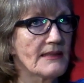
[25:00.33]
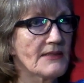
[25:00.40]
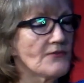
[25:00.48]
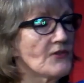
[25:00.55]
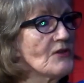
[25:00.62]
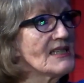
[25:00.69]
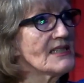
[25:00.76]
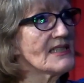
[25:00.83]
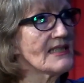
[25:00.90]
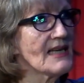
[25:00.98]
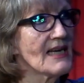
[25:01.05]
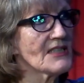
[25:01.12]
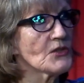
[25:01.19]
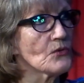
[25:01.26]
very
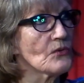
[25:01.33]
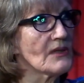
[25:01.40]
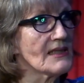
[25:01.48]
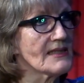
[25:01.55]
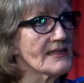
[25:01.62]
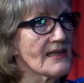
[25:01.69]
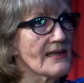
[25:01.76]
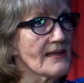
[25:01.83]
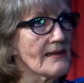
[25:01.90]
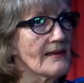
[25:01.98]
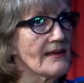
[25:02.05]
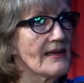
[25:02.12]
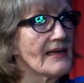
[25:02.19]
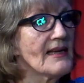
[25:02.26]
international, let's say.
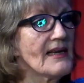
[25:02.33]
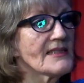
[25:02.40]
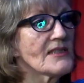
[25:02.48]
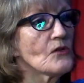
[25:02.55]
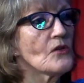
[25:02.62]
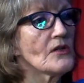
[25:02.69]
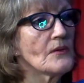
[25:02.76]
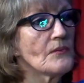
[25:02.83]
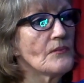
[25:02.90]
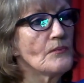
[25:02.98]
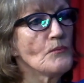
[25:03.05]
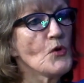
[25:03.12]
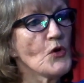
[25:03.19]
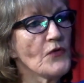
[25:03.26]
It has a lot of
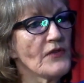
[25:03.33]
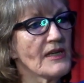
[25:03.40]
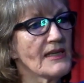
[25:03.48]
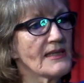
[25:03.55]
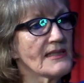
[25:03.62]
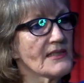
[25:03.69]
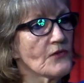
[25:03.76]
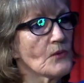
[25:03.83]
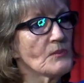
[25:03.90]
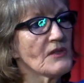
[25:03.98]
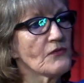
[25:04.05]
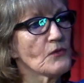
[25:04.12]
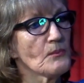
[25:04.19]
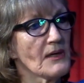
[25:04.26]
movies from
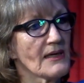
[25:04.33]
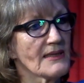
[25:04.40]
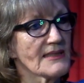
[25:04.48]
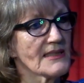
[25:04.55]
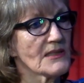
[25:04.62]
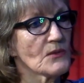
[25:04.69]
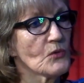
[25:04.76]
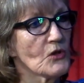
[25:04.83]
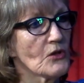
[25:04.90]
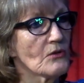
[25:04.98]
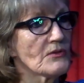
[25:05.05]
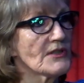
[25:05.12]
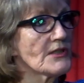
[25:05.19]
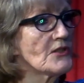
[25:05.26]
different parts of the
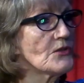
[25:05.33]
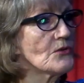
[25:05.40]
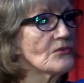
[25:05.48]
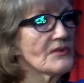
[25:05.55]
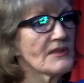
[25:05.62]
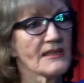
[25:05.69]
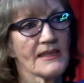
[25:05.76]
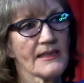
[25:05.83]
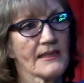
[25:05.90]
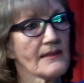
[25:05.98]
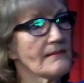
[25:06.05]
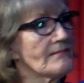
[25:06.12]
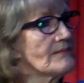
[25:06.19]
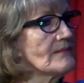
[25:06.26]
world, so you'll
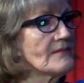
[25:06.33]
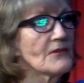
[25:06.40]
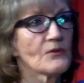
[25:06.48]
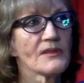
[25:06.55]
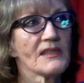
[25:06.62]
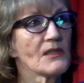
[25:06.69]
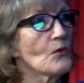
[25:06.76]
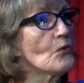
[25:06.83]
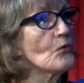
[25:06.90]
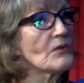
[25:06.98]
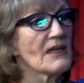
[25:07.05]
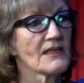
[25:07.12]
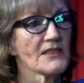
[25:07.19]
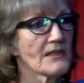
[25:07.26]
see all
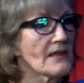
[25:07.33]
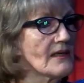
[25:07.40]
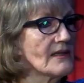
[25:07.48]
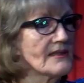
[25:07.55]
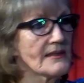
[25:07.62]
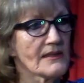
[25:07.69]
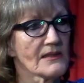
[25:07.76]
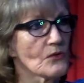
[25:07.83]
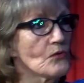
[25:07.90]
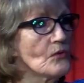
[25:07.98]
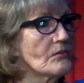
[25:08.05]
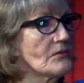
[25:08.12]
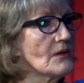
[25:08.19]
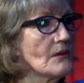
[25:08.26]
nationalities.
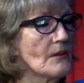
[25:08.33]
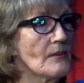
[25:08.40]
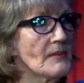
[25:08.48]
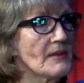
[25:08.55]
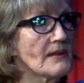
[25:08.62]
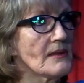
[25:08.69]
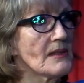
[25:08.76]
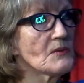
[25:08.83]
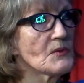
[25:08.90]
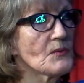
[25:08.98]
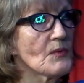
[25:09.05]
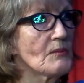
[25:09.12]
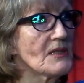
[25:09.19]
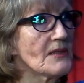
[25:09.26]
It was
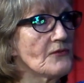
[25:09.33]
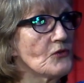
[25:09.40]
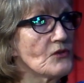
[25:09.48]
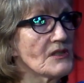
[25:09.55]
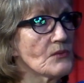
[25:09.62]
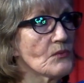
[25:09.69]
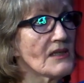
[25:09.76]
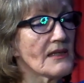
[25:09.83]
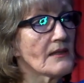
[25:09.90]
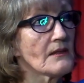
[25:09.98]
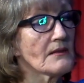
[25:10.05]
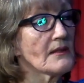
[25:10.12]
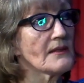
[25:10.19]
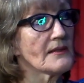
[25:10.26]
probably the first one, and I
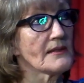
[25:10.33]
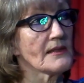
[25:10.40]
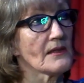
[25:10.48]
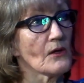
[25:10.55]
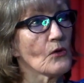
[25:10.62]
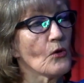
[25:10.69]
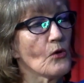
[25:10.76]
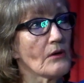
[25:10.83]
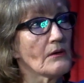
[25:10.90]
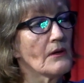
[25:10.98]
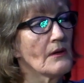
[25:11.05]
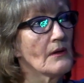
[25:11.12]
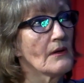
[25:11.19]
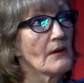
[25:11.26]
think it did a lot.
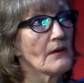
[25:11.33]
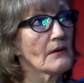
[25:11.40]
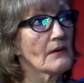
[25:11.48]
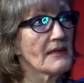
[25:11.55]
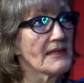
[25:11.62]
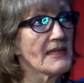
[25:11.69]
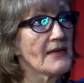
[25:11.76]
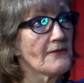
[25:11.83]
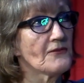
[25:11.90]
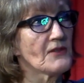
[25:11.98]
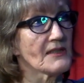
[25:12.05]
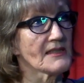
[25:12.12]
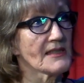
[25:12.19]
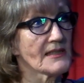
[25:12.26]
Like
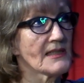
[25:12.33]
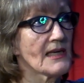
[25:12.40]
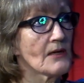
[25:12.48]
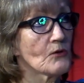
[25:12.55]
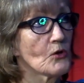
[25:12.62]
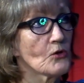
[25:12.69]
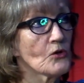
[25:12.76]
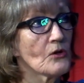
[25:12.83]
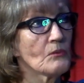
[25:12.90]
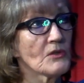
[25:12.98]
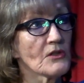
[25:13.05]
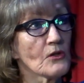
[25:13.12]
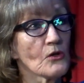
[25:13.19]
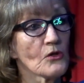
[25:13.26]
Netflix has now got on
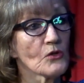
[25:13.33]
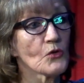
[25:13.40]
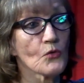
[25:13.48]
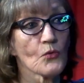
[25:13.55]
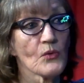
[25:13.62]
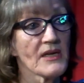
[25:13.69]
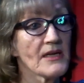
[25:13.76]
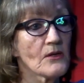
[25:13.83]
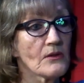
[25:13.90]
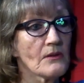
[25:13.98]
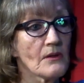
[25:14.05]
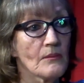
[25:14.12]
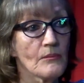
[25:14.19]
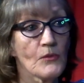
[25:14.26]
with a lot of Korean
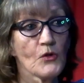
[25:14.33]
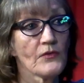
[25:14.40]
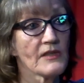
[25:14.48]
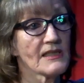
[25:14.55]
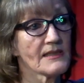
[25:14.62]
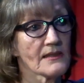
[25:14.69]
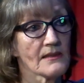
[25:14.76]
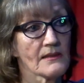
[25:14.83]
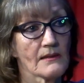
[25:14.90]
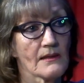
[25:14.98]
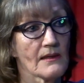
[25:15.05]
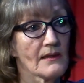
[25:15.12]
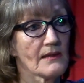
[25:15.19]
movies and